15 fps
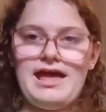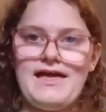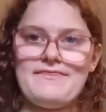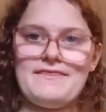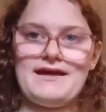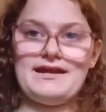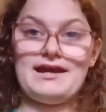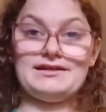
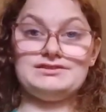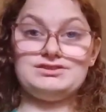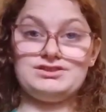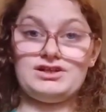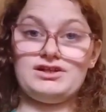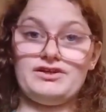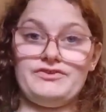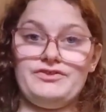and then I
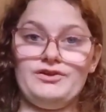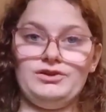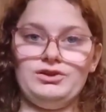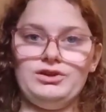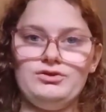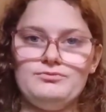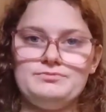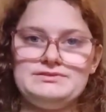started the
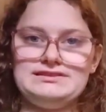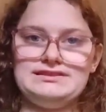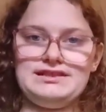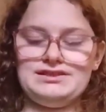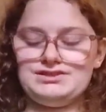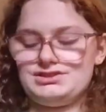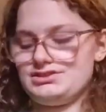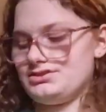loop
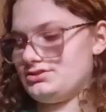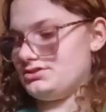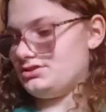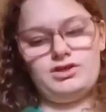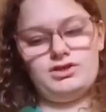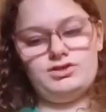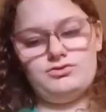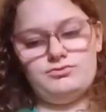stitch.
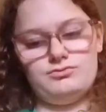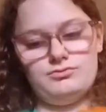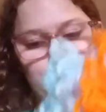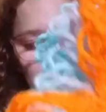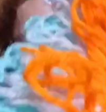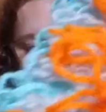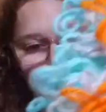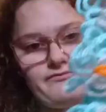
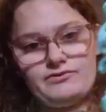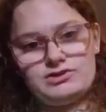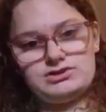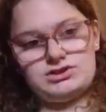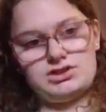You never